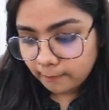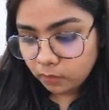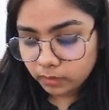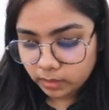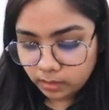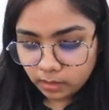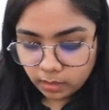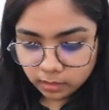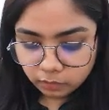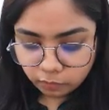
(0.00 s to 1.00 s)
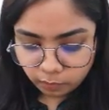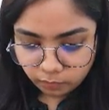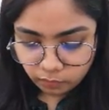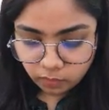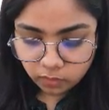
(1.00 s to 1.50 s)
Okay. Now for
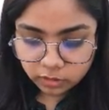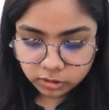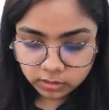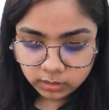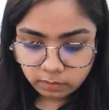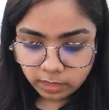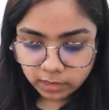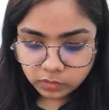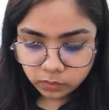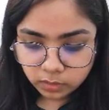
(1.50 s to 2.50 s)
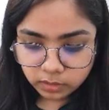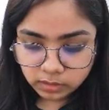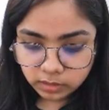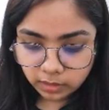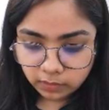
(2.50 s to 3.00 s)
before collision, the mass
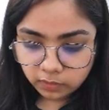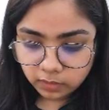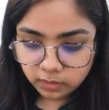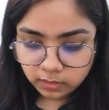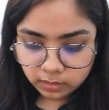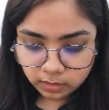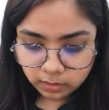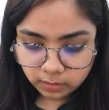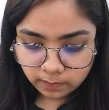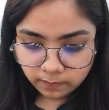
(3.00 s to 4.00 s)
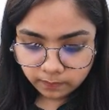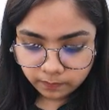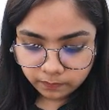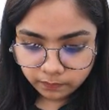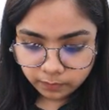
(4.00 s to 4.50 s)
was, I think,
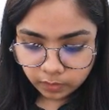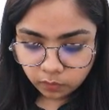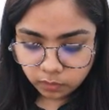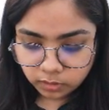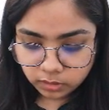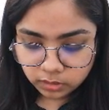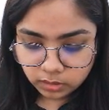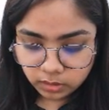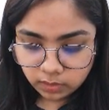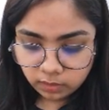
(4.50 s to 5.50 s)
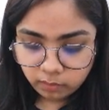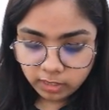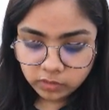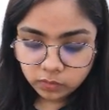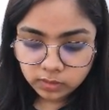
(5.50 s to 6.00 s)
what? The
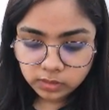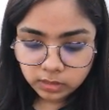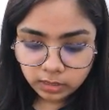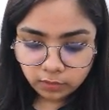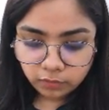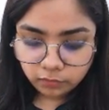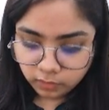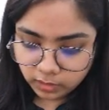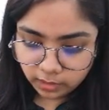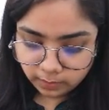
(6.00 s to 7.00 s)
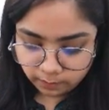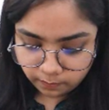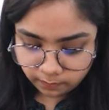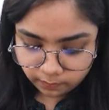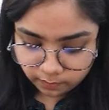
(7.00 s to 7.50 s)
mass was 3m
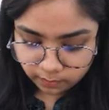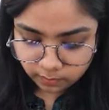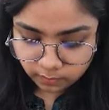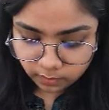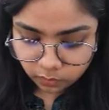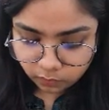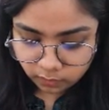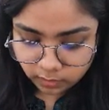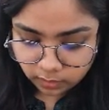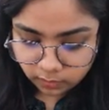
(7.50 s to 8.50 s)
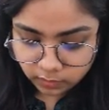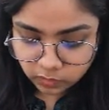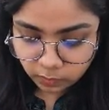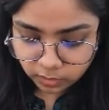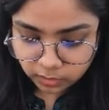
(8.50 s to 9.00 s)
over here. This
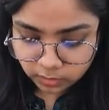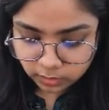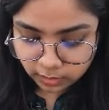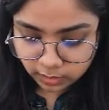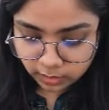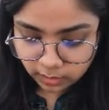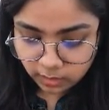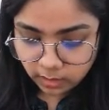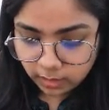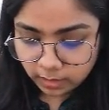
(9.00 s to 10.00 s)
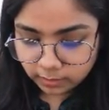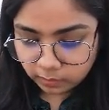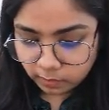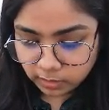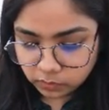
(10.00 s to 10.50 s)
is particle A, and
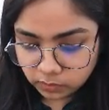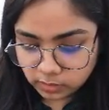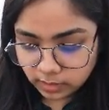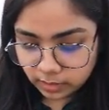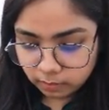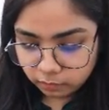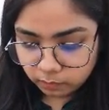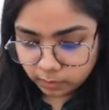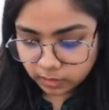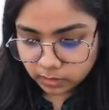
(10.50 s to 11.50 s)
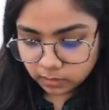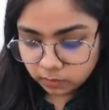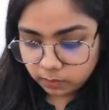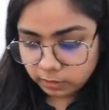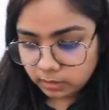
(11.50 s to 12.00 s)
the mass was m for
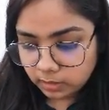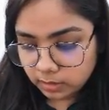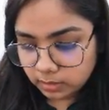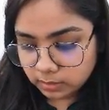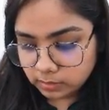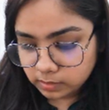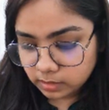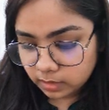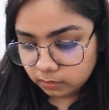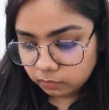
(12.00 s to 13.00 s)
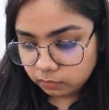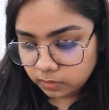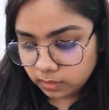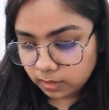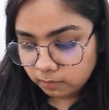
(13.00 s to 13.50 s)
particle B. This is again
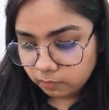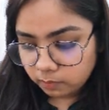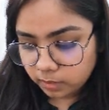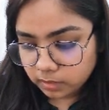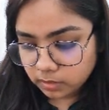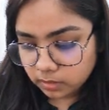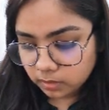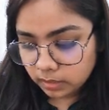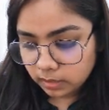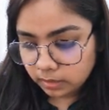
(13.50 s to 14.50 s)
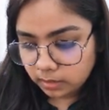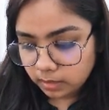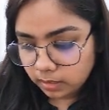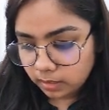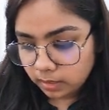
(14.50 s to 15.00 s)
3m for particle A
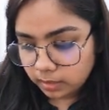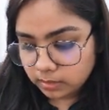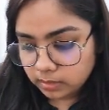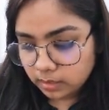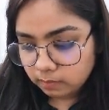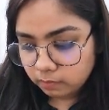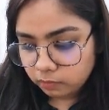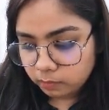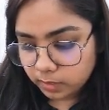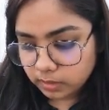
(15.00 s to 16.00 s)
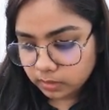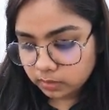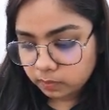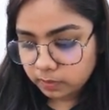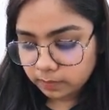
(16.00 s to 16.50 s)
and m for
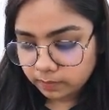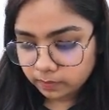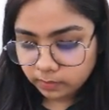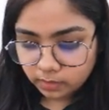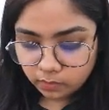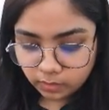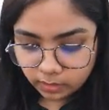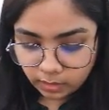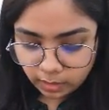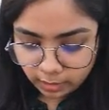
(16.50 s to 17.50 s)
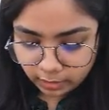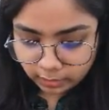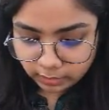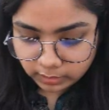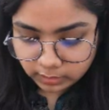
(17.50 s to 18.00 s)
particle B. Okay,
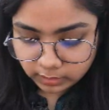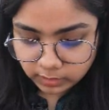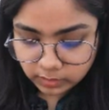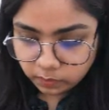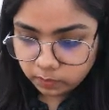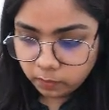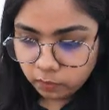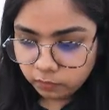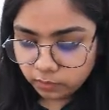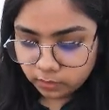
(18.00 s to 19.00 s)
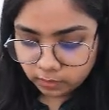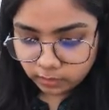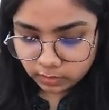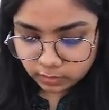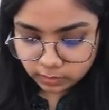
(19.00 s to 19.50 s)
and this over here
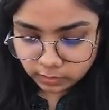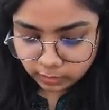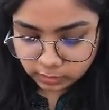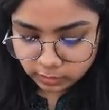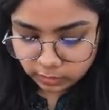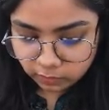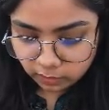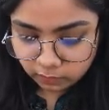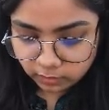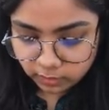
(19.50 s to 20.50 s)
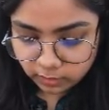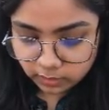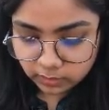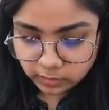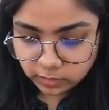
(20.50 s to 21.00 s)
is actually traveling
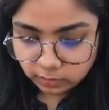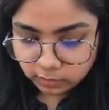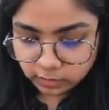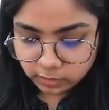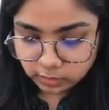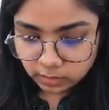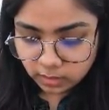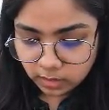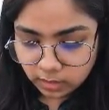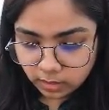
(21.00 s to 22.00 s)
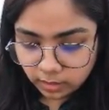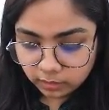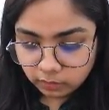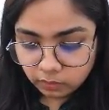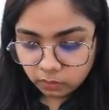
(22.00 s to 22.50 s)
in this direction,
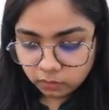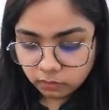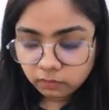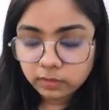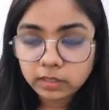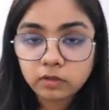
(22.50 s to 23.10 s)
and they were all traveling in